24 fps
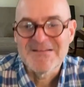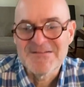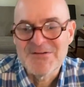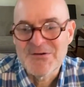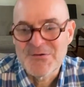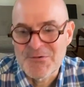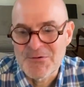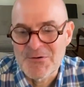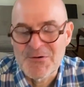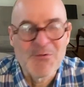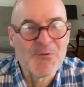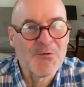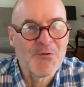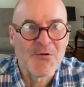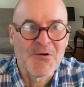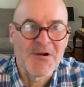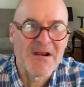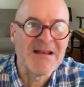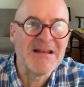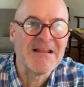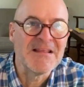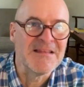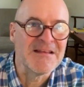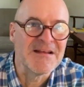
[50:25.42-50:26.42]
or
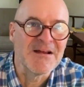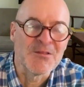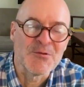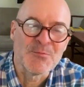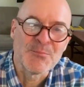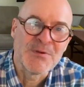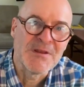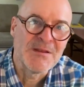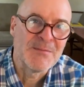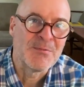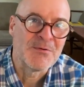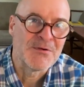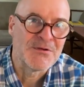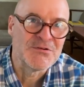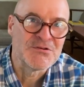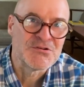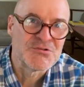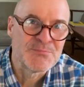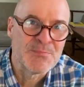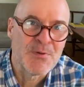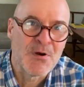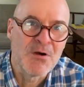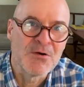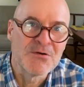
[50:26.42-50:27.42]
any of the other people you
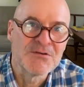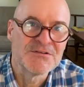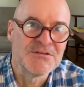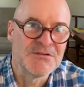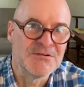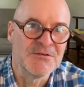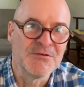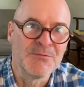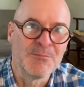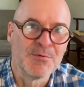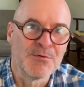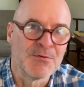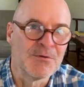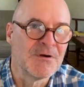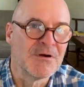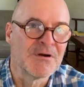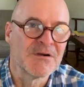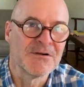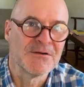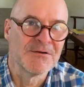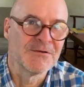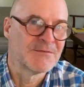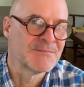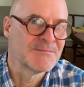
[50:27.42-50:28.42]
spoke to,
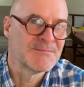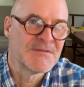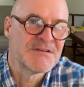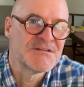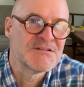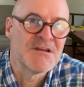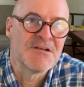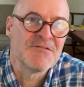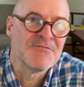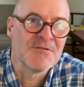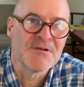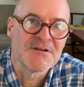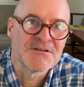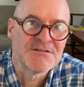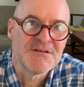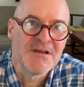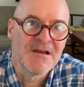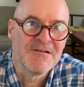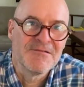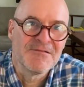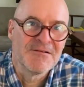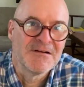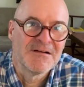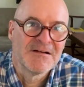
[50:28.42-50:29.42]
Brooke, or et cetera,
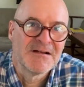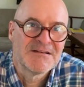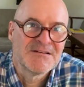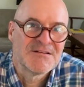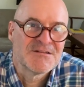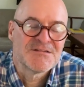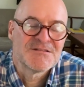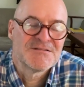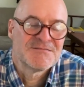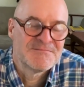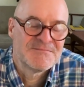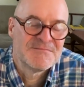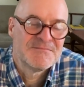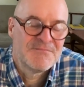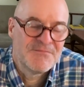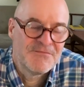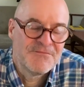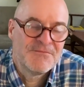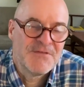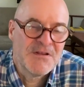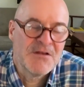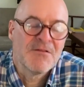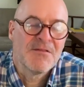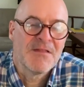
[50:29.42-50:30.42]
I just
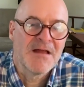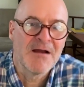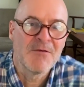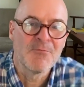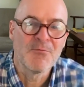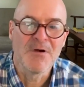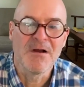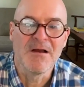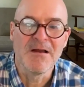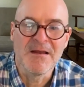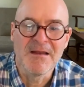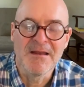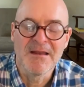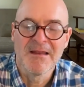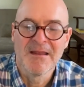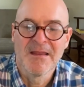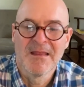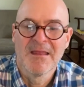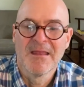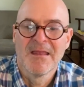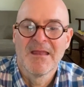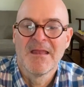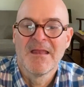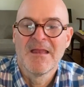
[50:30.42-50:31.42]
feel that way.
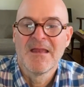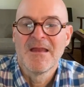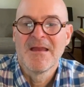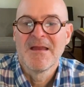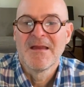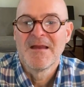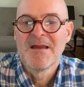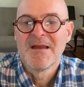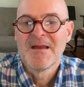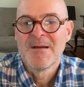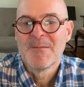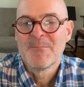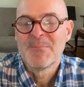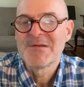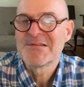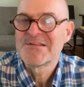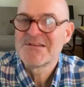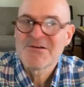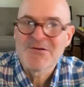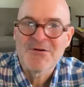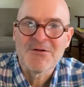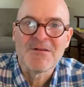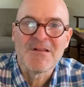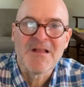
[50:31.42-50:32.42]
But
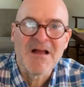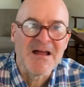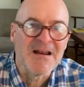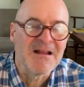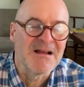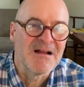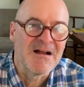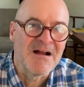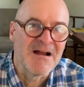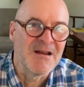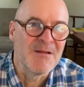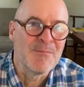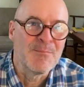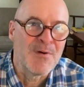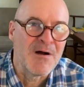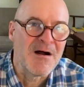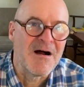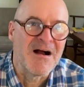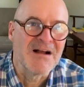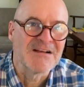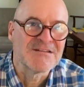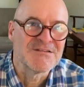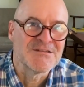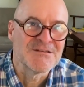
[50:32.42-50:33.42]
there are a lot of kind of
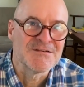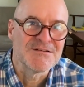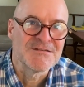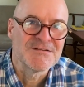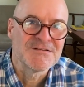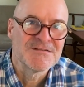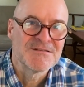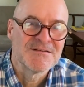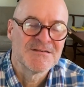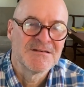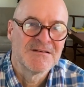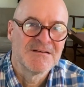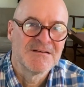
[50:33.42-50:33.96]
boxes.